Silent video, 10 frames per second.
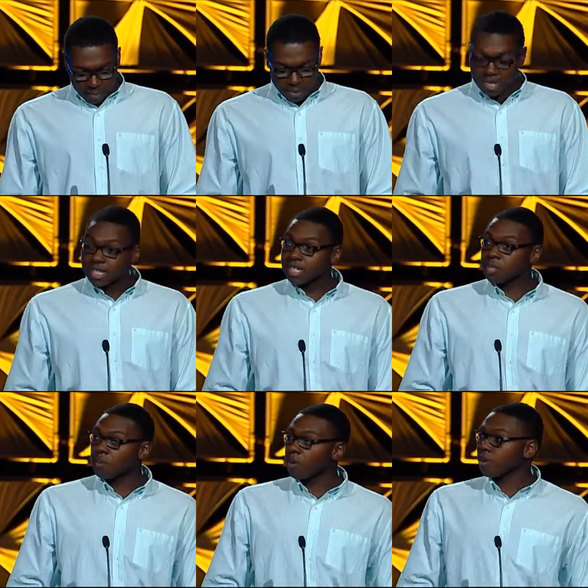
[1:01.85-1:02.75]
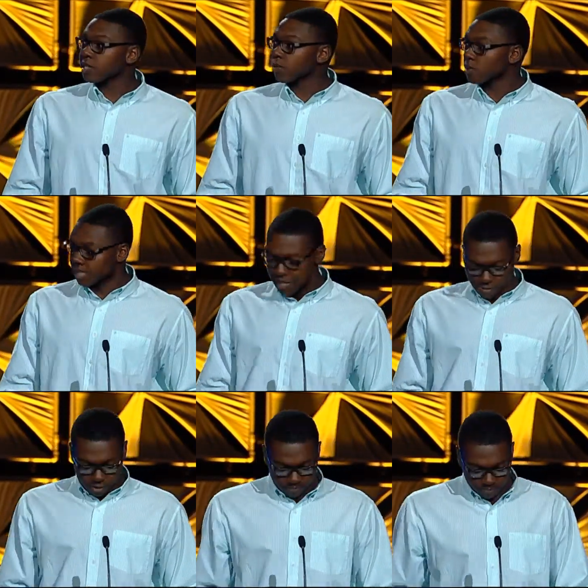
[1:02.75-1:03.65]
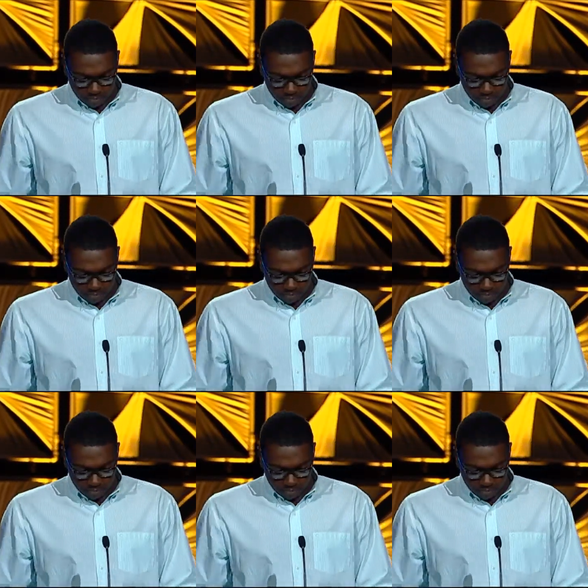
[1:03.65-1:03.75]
But this experience was different.